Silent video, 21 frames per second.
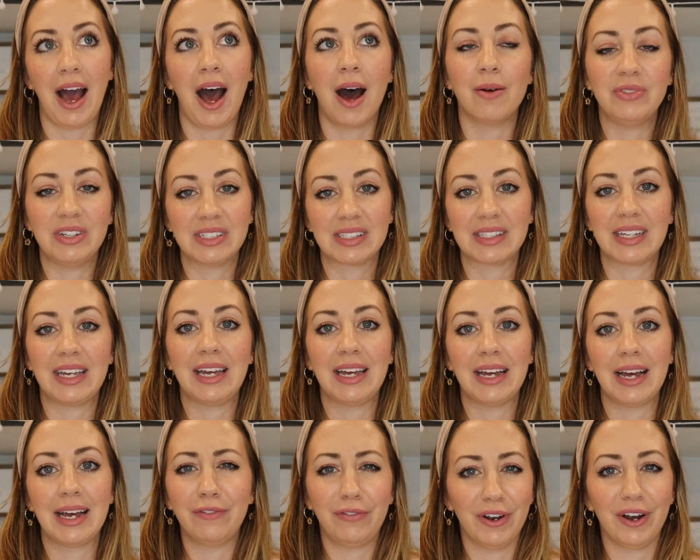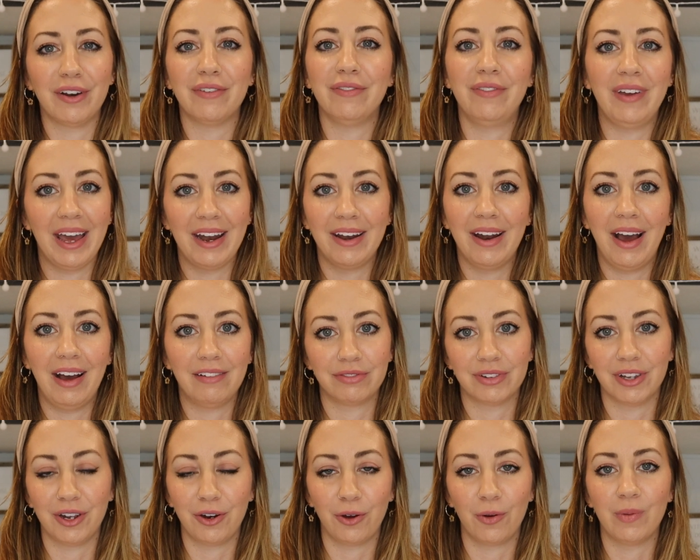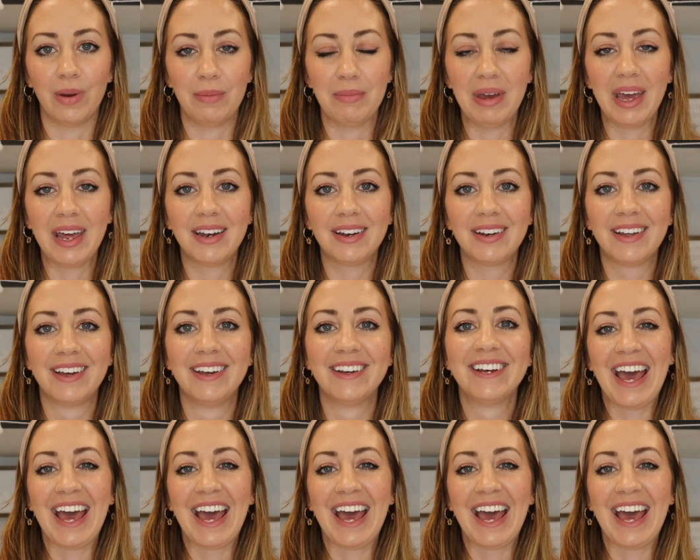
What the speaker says: obviously if you're a fan of Little Women,